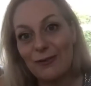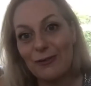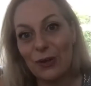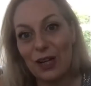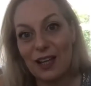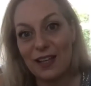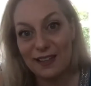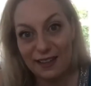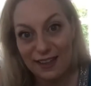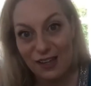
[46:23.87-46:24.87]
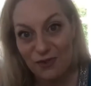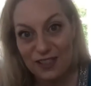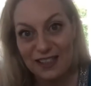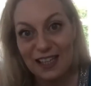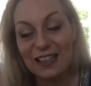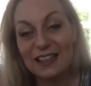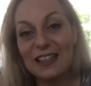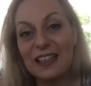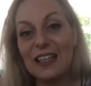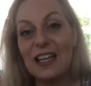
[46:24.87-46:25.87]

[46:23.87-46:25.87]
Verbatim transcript: for a healthcare facility.